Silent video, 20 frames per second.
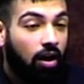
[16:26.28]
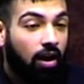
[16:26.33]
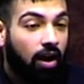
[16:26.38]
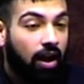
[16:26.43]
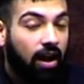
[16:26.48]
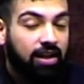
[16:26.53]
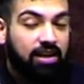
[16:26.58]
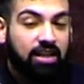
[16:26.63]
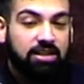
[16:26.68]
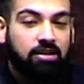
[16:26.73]

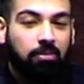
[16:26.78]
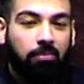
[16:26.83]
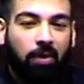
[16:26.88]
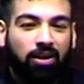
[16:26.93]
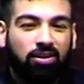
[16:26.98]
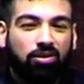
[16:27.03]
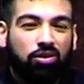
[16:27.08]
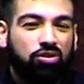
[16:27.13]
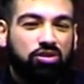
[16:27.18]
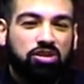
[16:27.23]
It doesn't
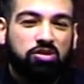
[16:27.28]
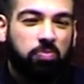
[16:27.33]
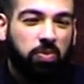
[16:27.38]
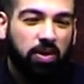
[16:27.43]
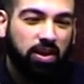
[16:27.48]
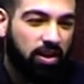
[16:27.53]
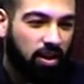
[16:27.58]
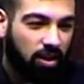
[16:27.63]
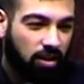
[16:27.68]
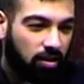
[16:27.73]
matter who's
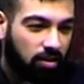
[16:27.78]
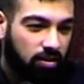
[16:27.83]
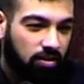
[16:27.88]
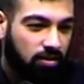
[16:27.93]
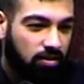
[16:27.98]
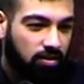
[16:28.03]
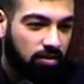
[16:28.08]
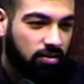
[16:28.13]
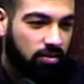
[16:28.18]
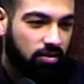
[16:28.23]
speaking.
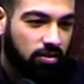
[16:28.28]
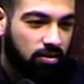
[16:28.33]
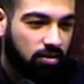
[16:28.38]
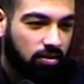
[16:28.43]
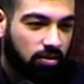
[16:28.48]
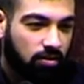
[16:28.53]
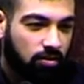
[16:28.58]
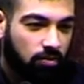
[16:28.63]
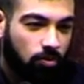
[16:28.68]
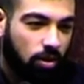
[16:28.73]

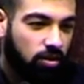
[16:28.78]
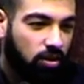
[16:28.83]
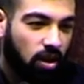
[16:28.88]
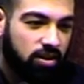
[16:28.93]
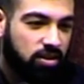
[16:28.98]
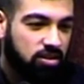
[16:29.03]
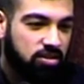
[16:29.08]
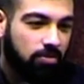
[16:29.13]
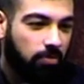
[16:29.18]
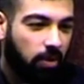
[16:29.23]
Wallah,
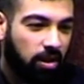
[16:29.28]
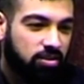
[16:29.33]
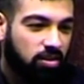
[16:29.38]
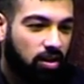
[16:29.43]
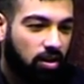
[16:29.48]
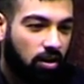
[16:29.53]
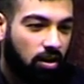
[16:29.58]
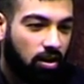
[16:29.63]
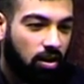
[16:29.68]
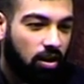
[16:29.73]
it doesn't matter.
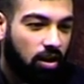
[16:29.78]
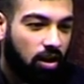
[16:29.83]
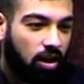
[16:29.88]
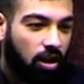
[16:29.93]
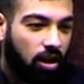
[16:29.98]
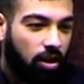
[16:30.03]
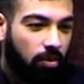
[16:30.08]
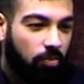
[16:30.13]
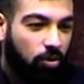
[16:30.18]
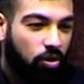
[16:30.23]

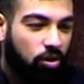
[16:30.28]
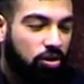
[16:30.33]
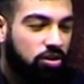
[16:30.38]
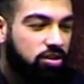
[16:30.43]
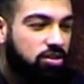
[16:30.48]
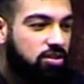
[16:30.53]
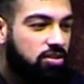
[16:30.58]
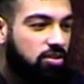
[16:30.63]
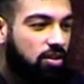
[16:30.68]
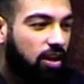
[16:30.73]

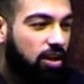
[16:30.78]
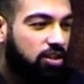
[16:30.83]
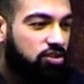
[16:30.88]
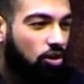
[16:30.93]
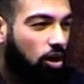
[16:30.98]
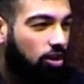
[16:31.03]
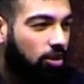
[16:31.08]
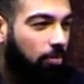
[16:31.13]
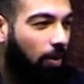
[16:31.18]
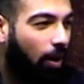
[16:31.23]
Because it's
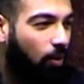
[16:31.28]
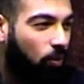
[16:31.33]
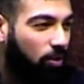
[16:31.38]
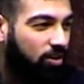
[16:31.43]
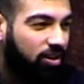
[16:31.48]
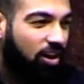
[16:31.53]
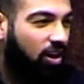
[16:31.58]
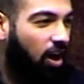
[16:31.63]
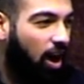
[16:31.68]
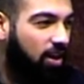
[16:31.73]
not about what
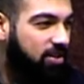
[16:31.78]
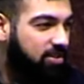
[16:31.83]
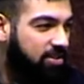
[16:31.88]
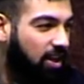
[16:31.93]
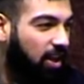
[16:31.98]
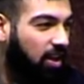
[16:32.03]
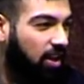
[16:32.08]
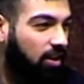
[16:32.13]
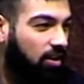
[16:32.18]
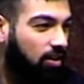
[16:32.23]
the guy is
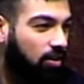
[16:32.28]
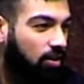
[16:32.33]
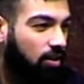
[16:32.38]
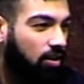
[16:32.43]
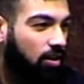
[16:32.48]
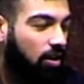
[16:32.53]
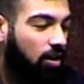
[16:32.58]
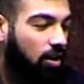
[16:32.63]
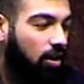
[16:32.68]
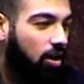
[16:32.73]
saying.
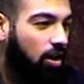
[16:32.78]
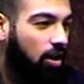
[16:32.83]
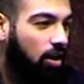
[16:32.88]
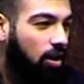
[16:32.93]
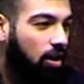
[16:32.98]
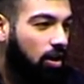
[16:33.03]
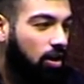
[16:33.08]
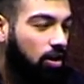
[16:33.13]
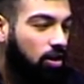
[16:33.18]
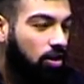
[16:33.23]

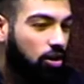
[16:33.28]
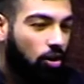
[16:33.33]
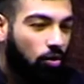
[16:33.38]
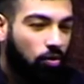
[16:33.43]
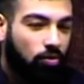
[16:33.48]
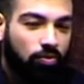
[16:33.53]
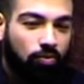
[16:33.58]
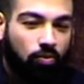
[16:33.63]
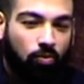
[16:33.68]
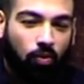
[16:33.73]

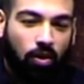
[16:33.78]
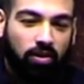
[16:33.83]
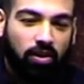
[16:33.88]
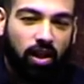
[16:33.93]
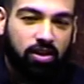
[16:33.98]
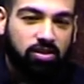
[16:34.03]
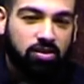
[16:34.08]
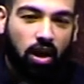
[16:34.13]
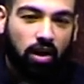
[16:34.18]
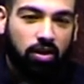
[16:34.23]
No,
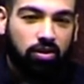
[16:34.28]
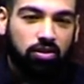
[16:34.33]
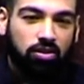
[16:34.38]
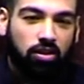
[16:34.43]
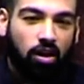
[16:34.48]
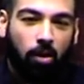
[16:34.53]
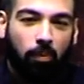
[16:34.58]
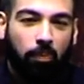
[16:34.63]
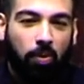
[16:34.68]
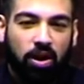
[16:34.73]
wallah, you
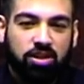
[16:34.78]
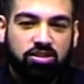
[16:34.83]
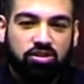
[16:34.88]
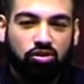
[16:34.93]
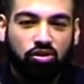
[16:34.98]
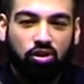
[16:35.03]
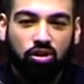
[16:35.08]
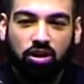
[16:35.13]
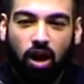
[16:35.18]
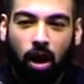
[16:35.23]
know, a person
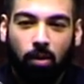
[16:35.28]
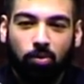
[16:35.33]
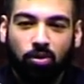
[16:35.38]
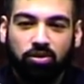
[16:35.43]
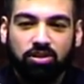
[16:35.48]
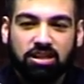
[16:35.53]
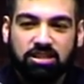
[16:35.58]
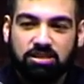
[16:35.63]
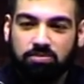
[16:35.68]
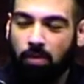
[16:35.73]
could come on
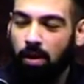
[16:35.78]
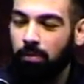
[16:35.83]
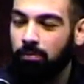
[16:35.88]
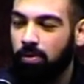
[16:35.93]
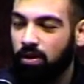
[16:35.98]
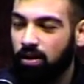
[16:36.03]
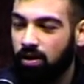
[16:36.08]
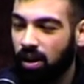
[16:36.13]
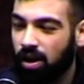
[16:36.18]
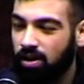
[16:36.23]
this
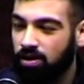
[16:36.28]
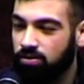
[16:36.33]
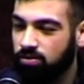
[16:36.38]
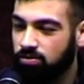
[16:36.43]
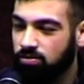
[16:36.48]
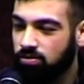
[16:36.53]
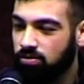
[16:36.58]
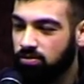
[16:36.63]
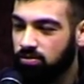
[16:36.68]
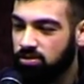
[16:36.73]
member
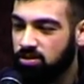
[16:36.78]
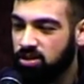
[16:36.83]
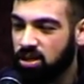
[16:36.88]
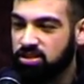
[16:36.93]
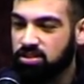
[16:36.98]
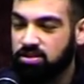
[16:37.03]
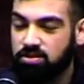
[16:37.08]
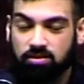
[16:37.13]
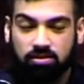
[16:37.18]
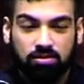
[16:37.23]
and
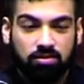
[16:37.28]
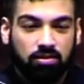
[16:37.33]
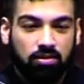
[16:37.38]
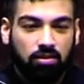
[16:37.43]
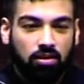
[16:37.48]
just,